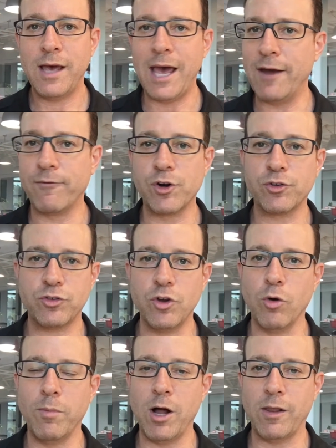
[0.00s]
ever
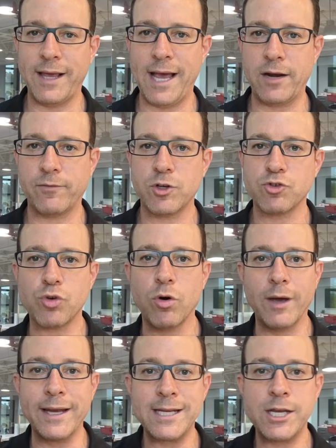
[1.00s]
snowballing out of control.
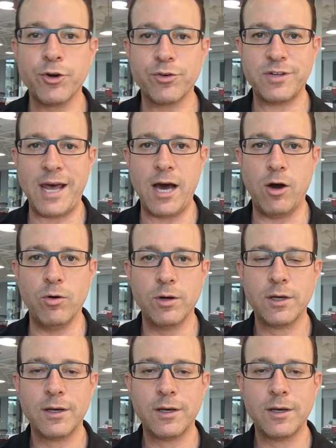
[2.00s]
And here's how.